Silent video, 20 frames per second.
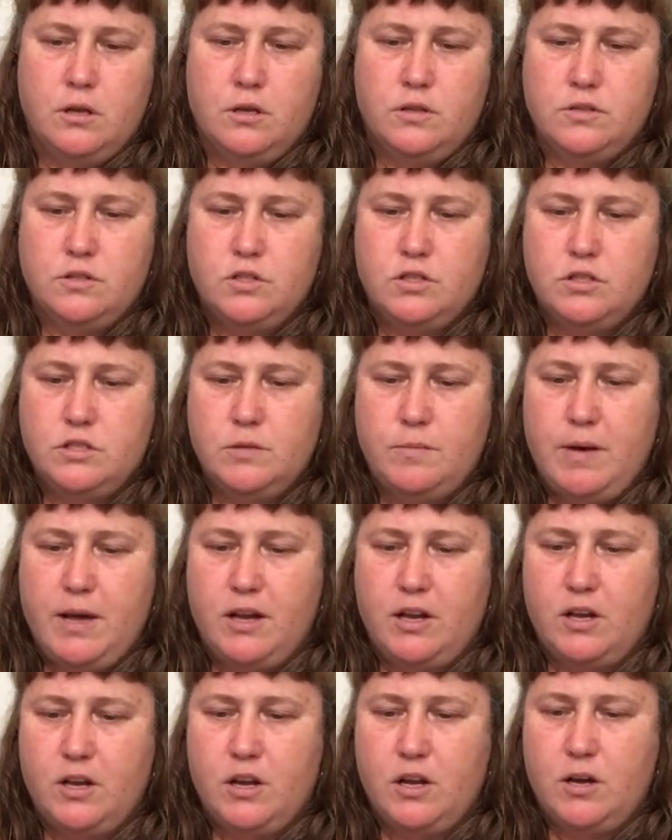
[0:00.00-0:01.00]
So just
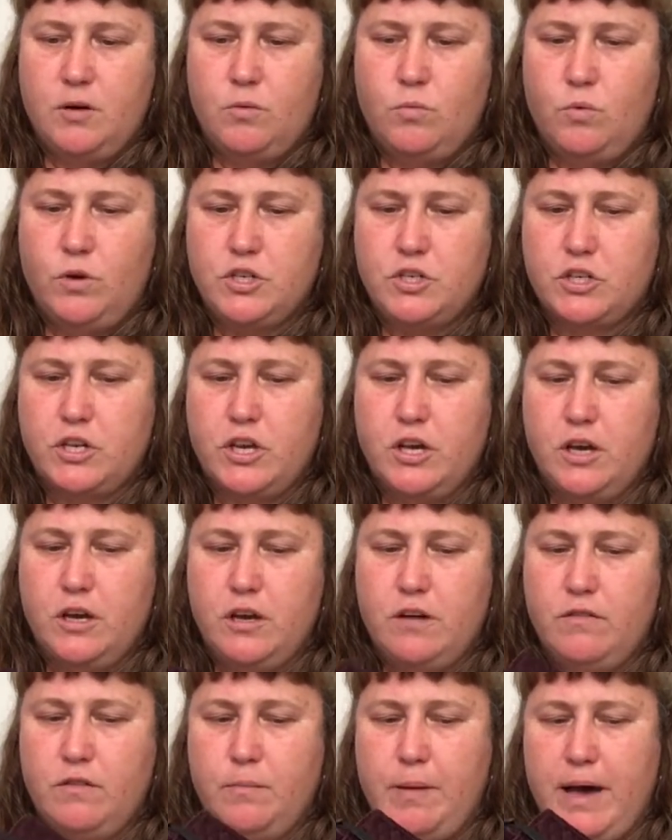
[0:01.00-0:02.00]
depending on which cut
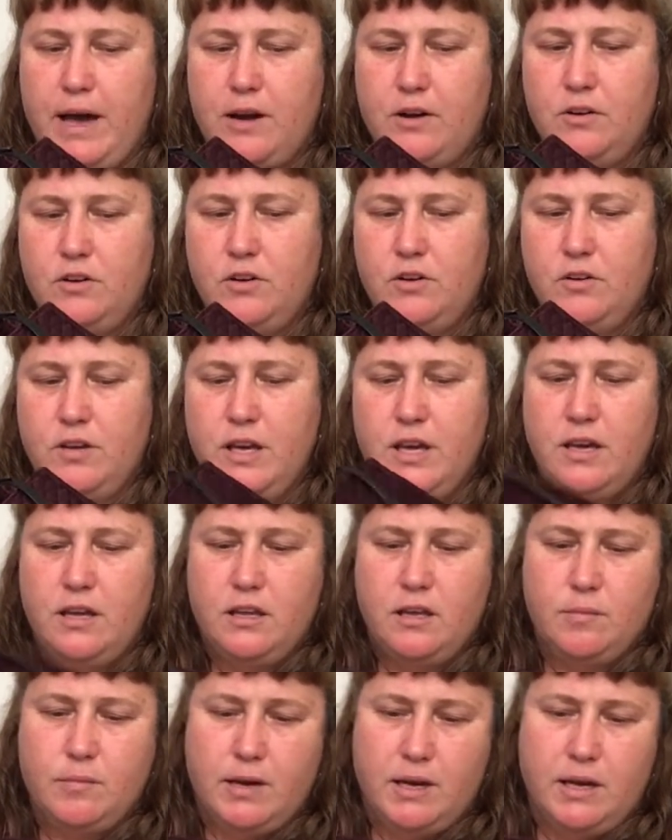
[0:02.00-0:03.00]
of the pattern you
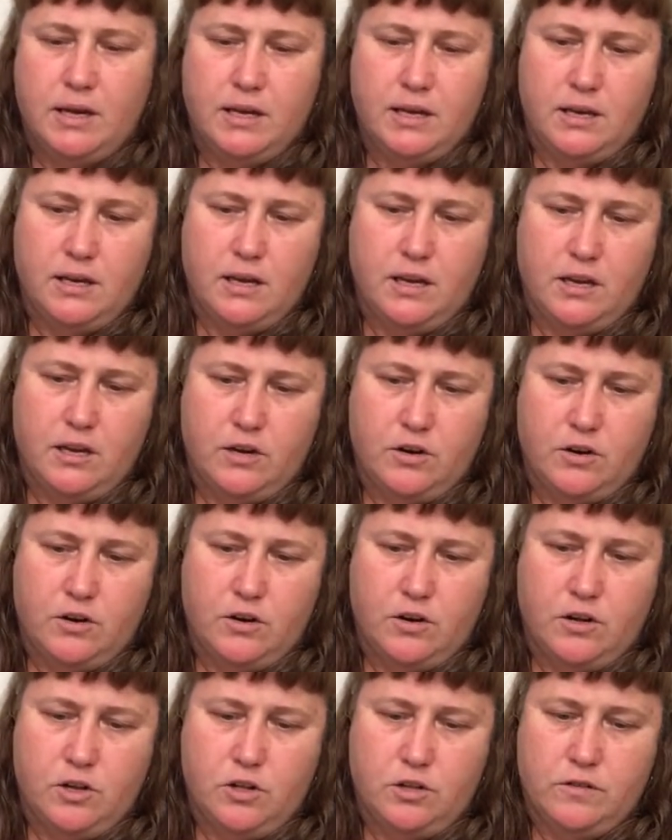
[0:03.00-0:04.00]
get, you might get any or
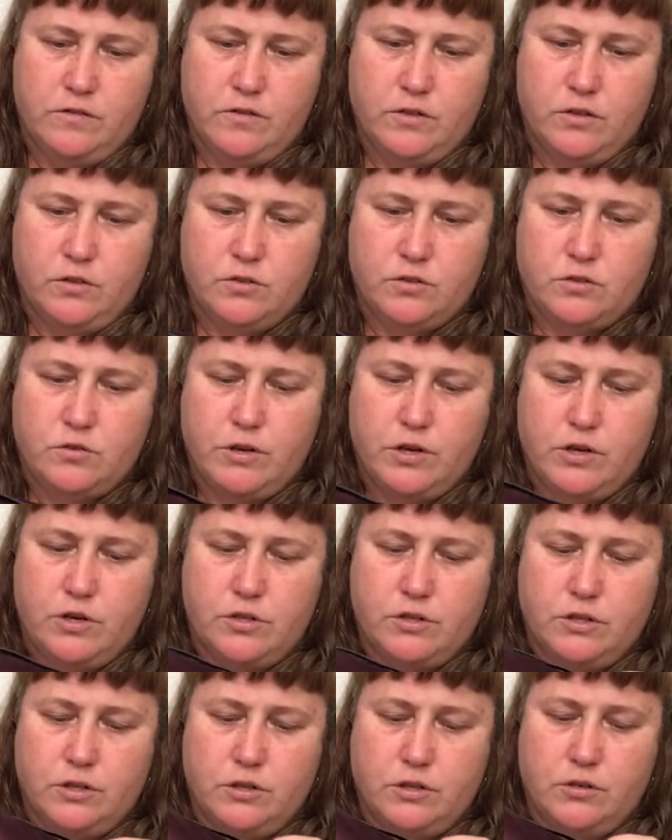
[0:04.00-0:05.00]
all of those
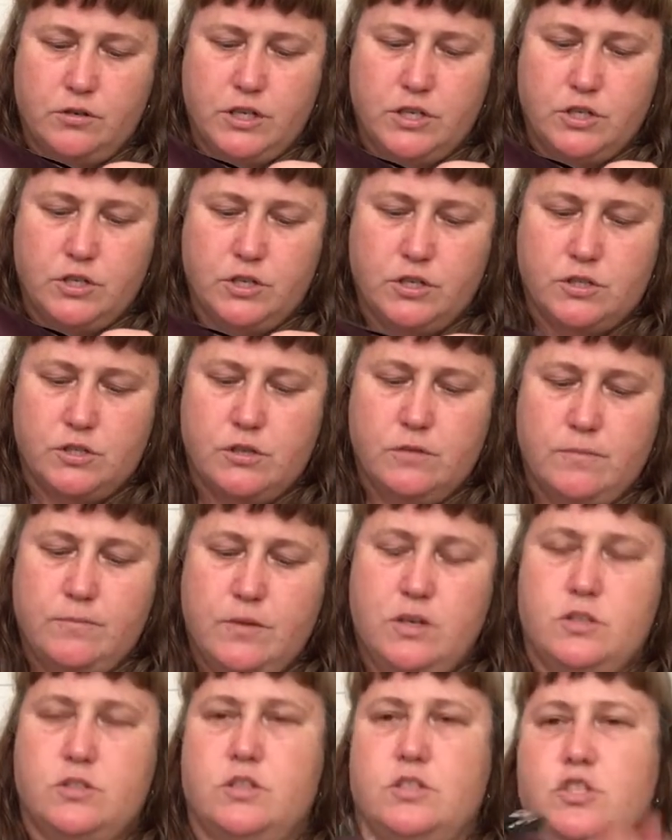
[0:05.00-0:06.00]
critters and creatures. Oh,
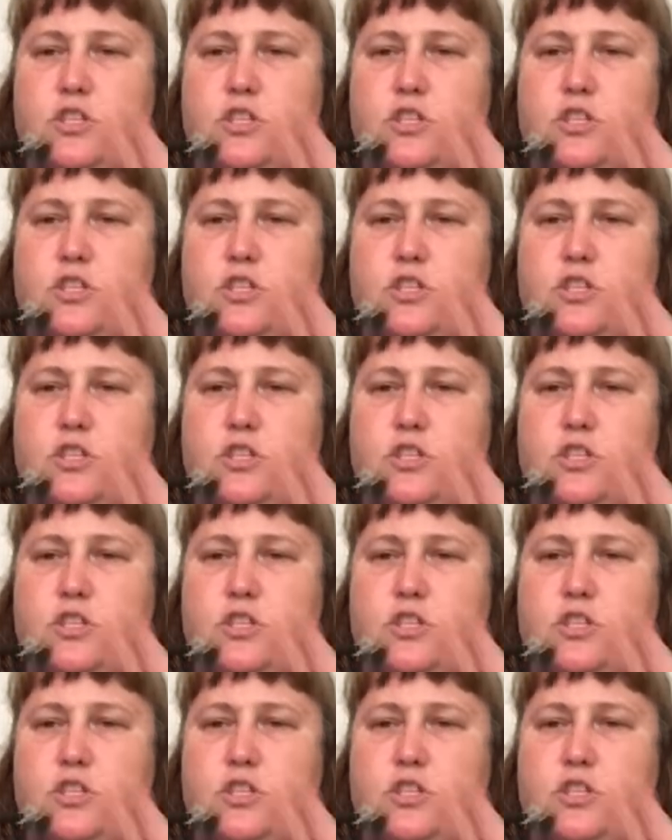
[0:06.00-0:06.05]
here's a